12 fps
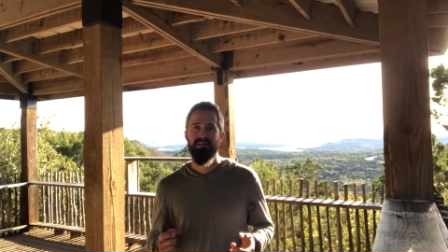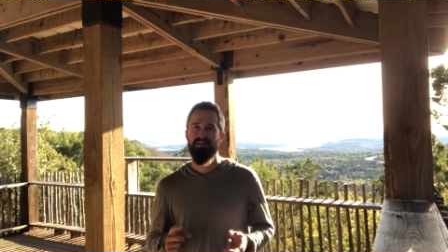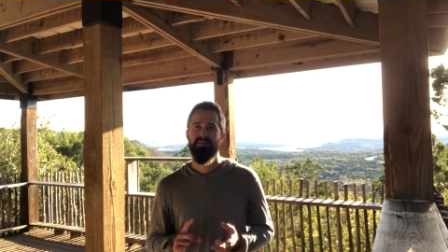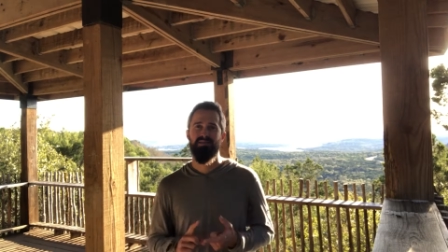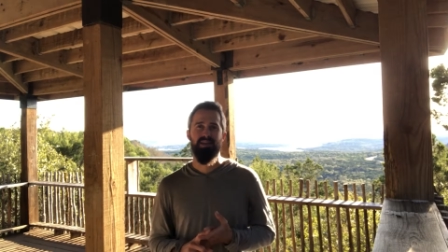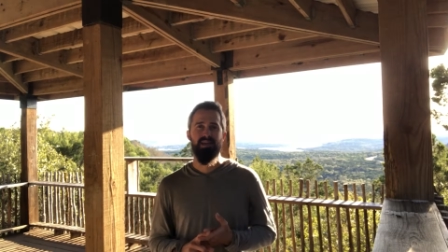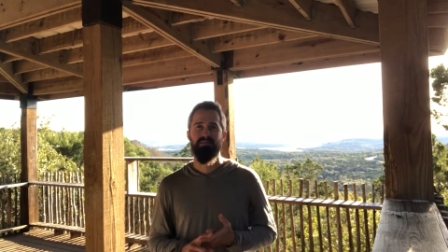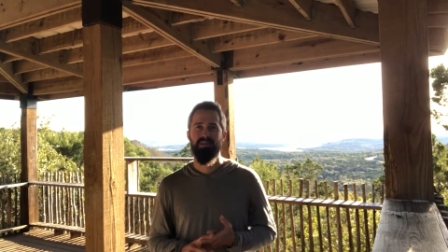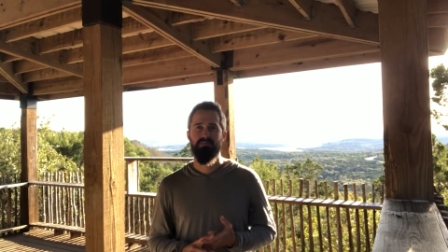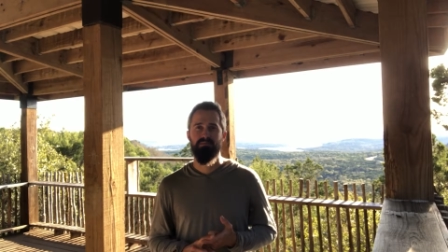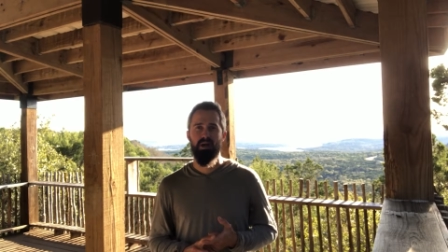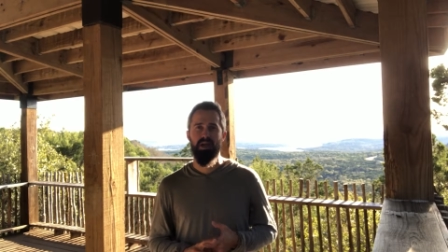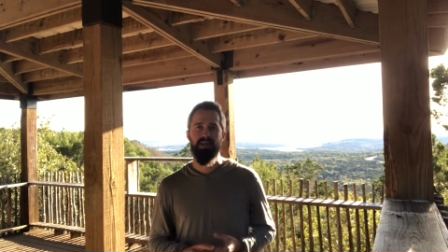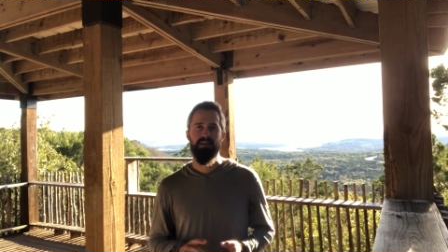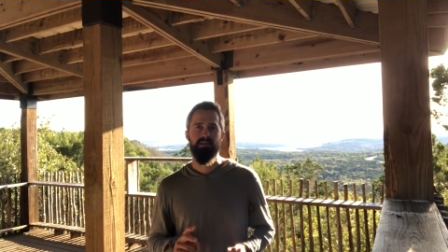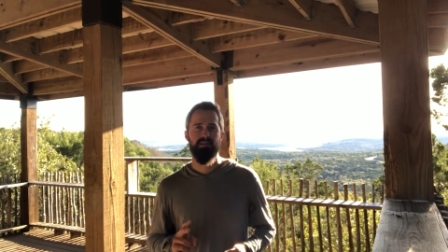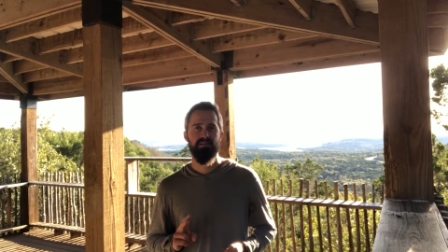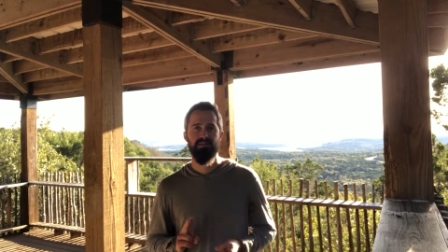save them
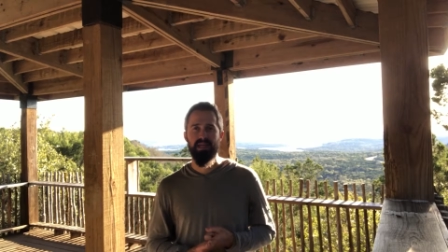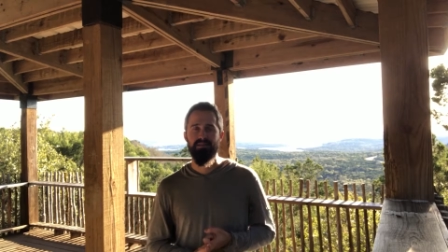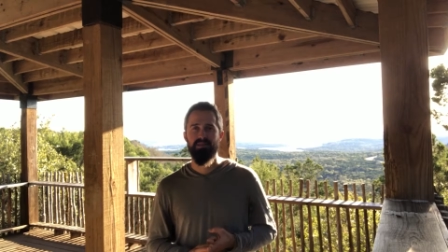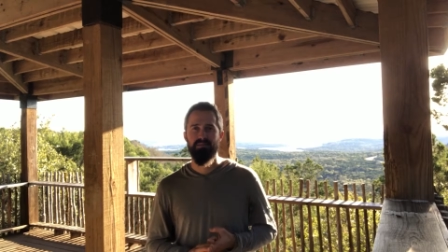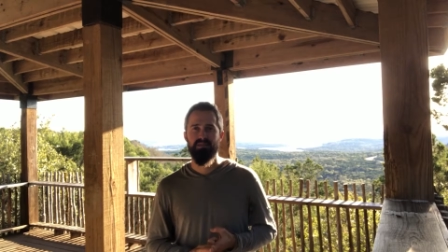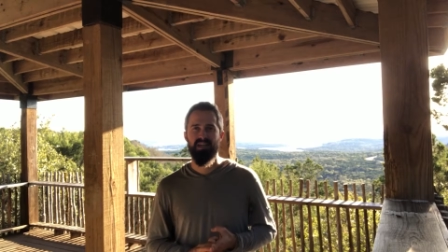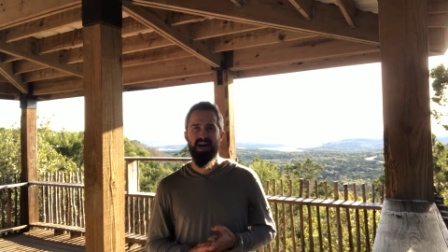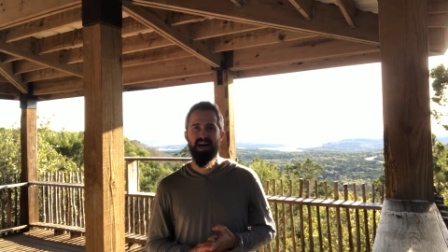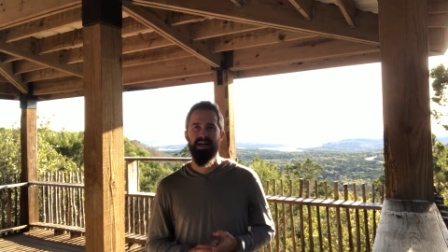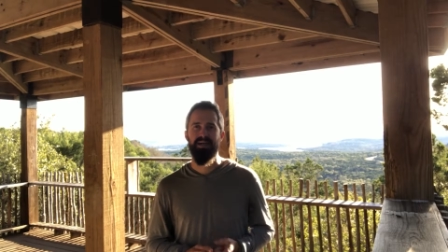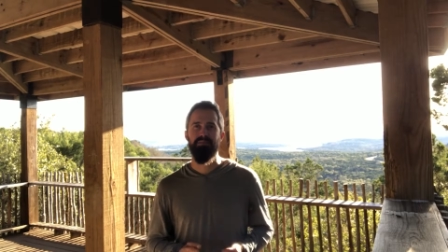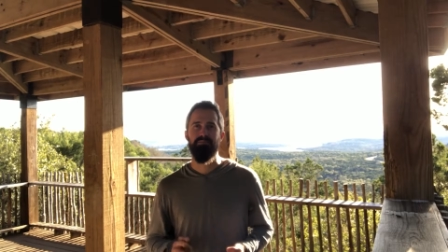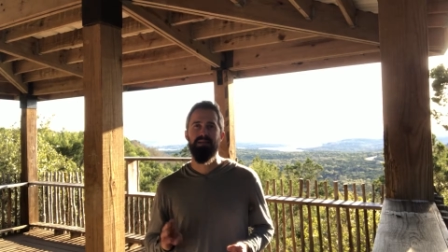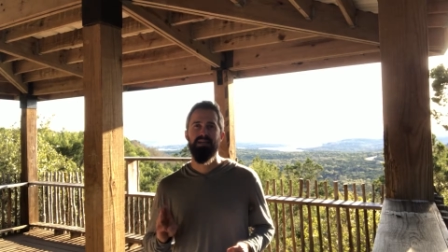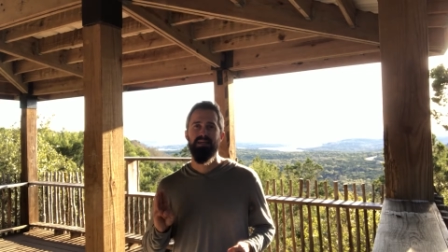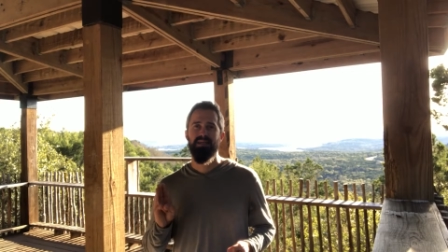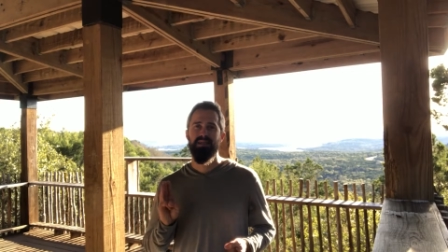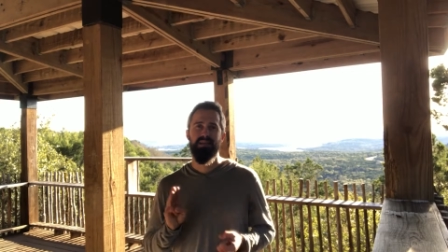money, save them time,
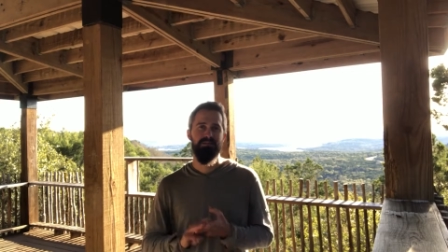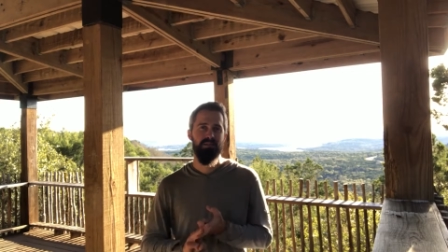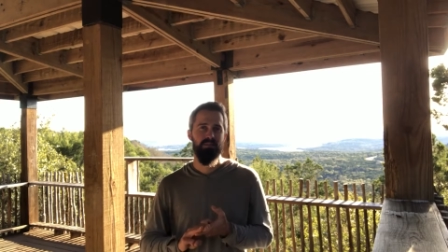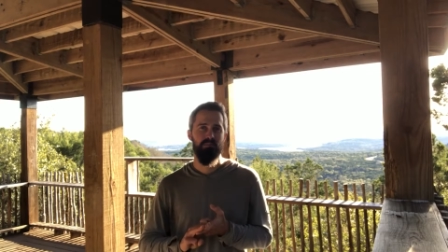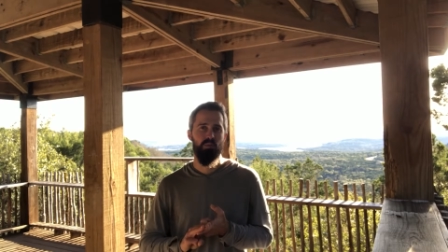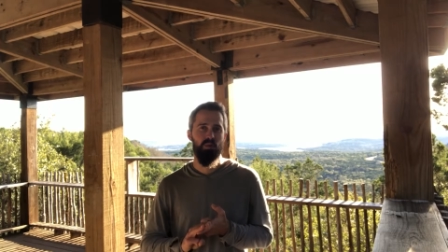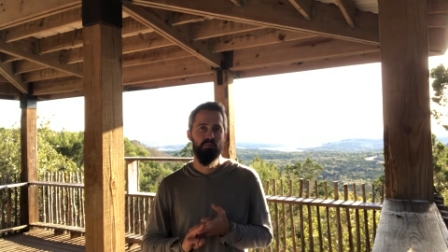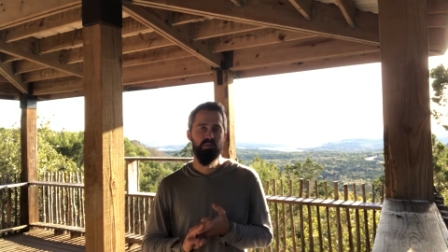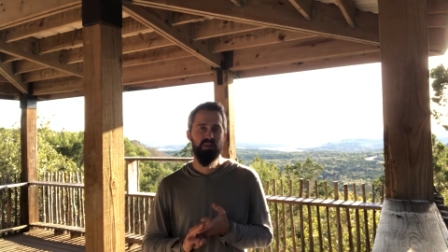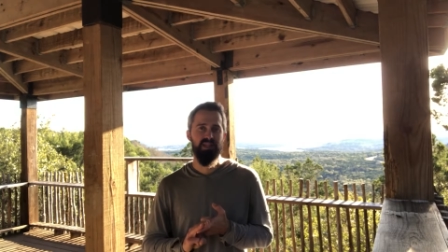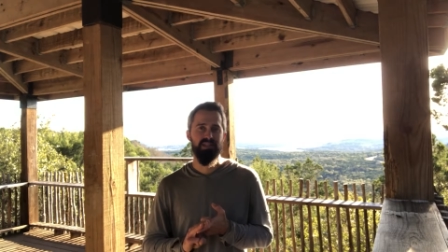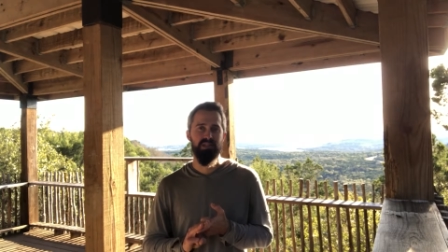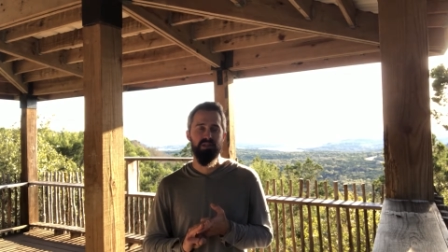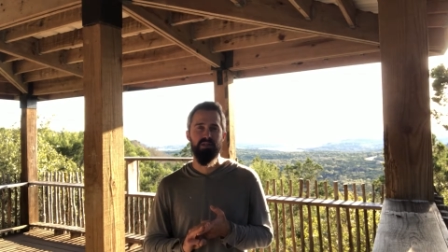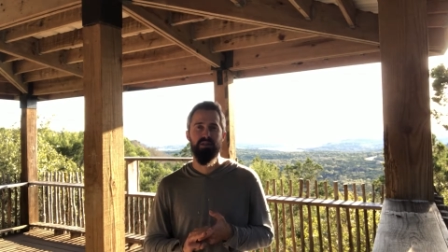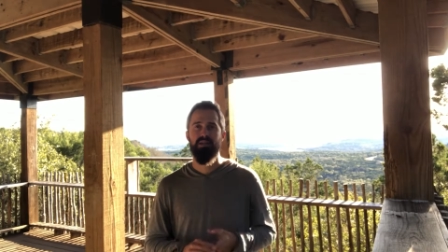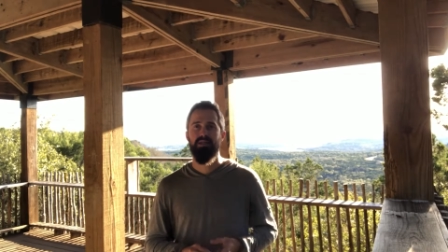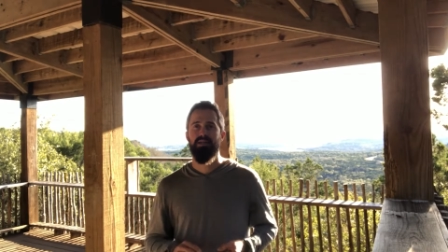give them more pleasure,